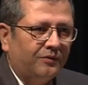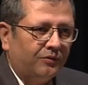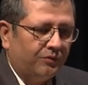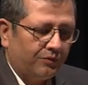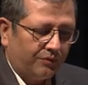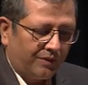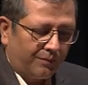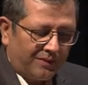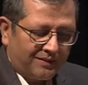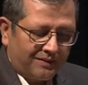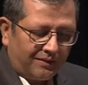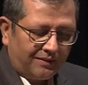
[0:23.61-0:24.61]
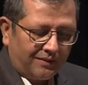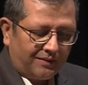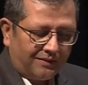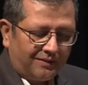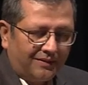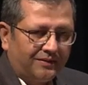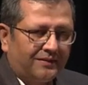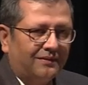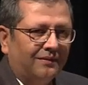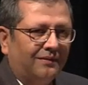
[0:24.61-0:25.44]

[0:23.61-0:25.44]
to represent in this